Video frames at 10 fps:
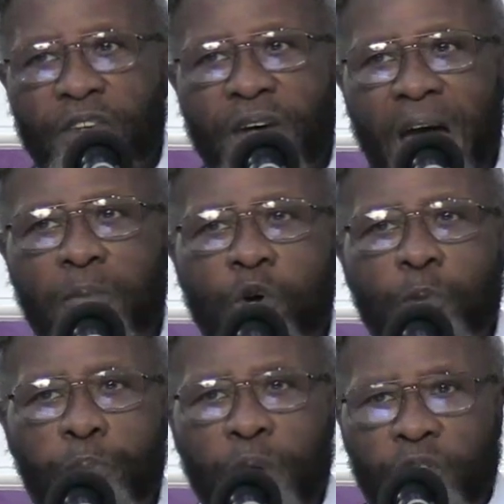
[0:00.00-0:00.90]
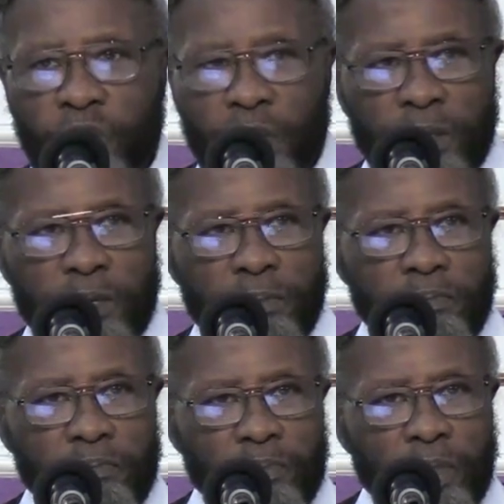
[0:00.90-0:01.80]
time you preach it,
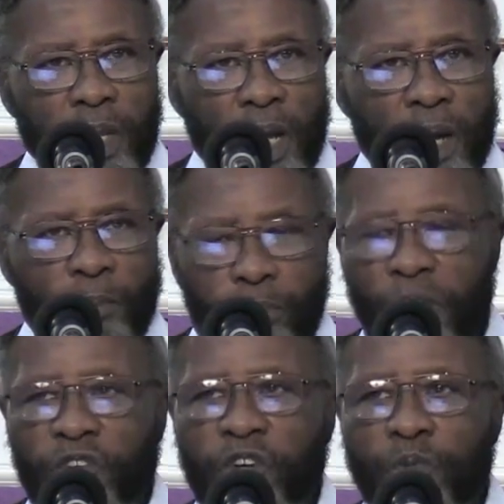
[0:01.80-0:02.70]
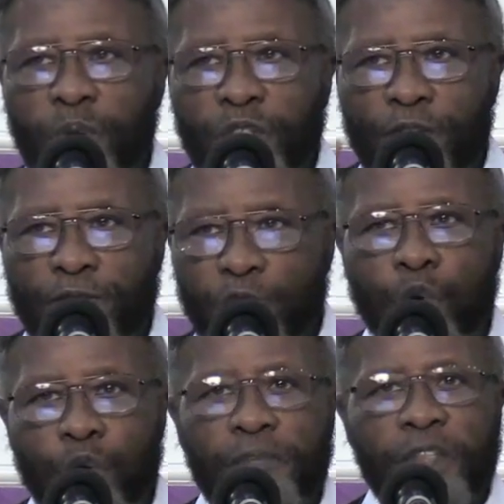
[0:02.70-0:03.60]
preach it with a
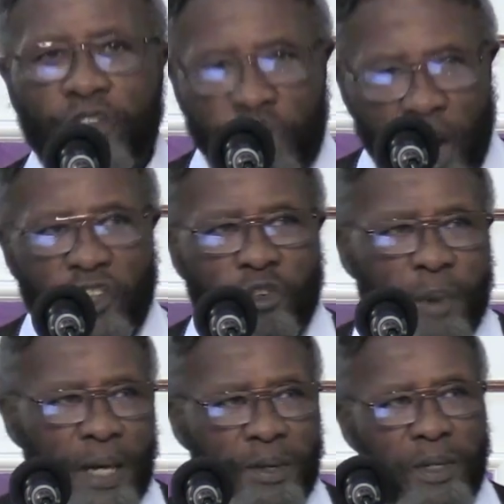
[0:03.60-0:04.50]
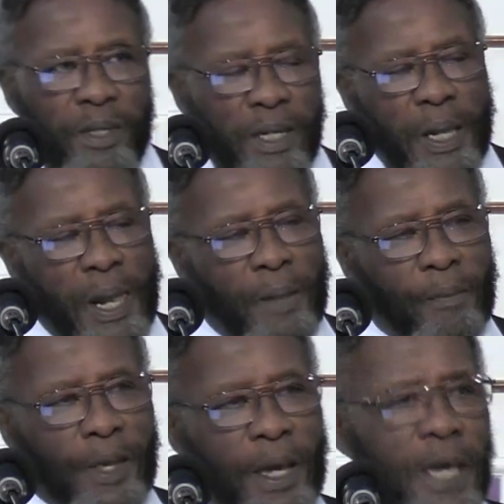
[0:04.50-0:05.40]
view of the judgment,
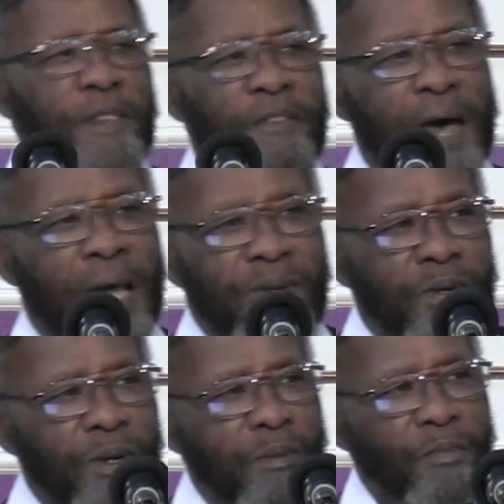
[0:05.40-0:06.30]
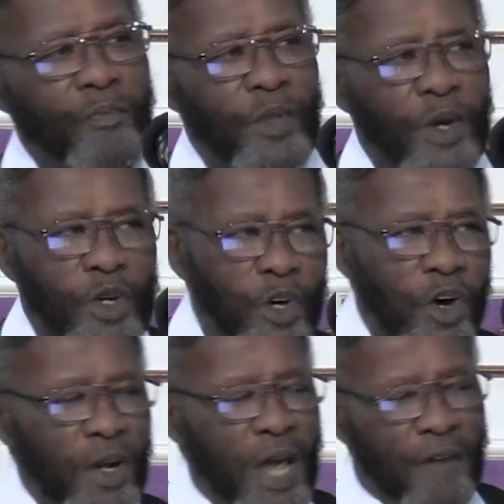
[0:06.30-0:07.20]
in that you're
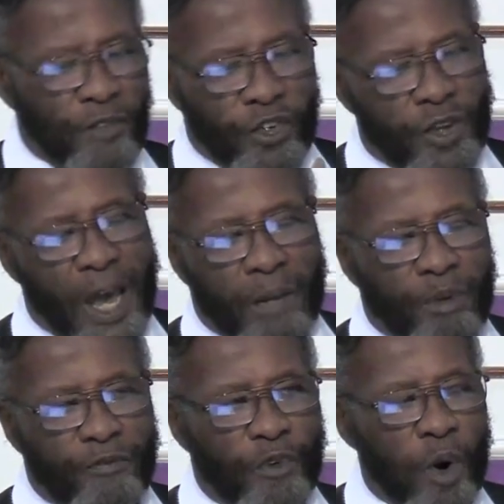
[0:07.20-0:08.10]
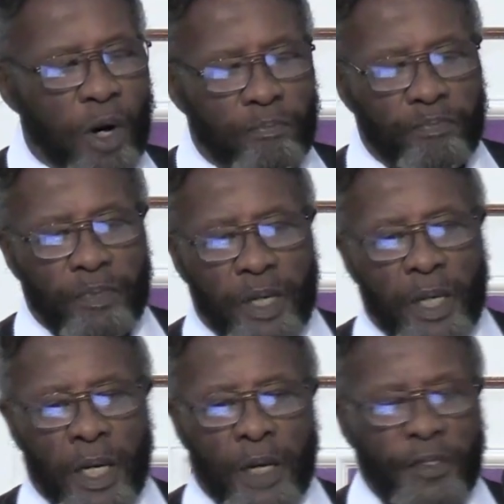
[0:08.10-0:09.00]
going to have to stand before
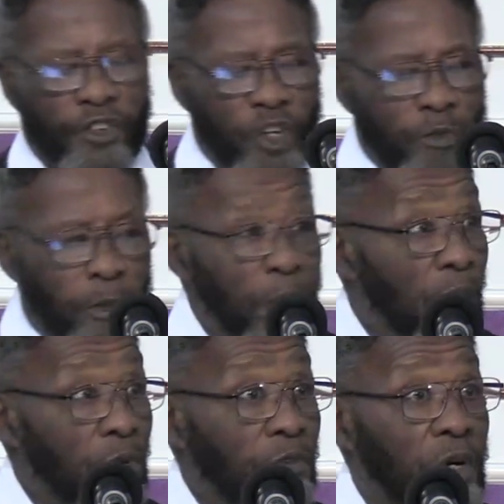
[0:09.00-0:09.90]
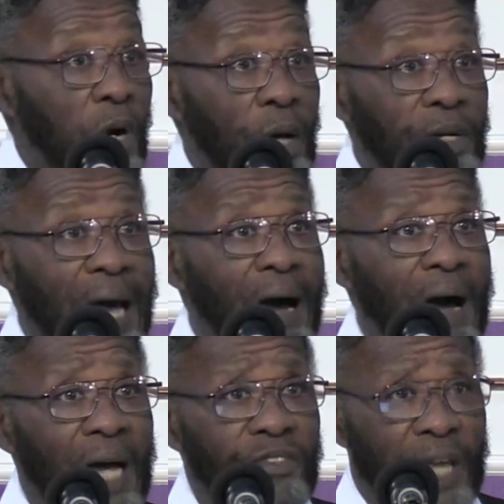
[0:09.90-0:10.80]
the judgment bar of God. Now,
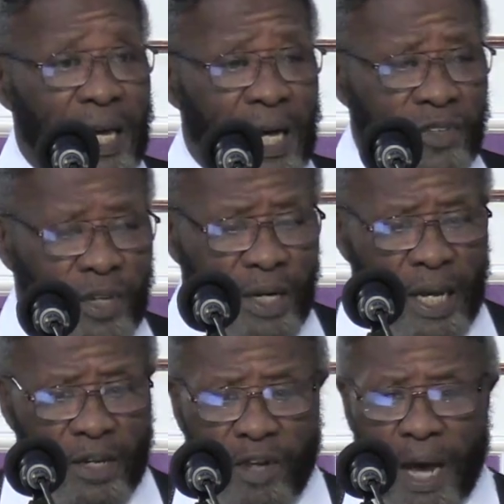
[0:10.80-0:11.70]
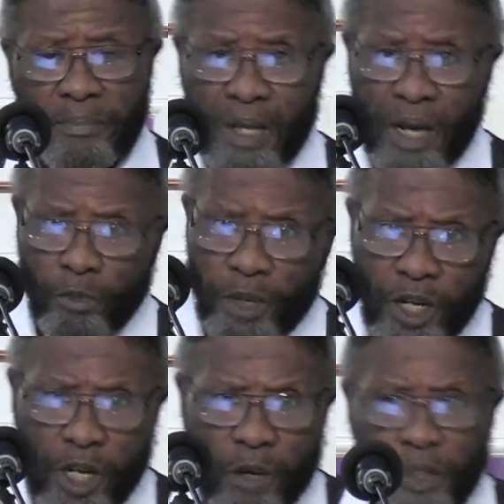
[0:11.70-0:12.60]
I think I said last time that I would be
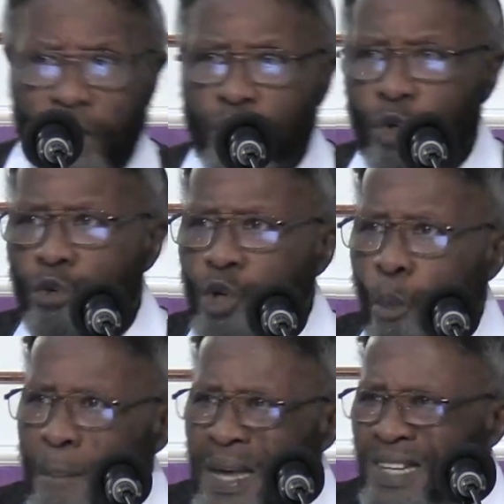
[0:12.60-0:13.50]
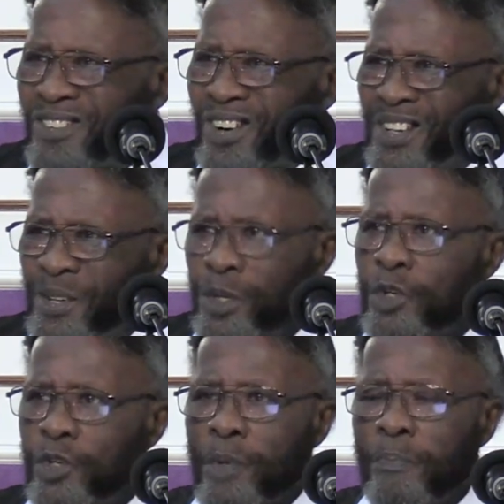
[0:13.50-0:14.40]
dealing with the two
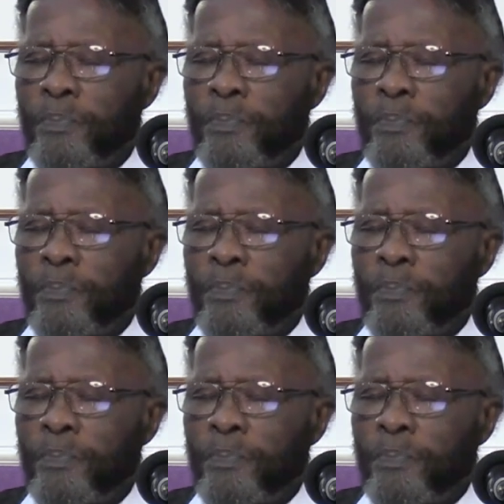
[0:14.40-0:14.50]
dimensions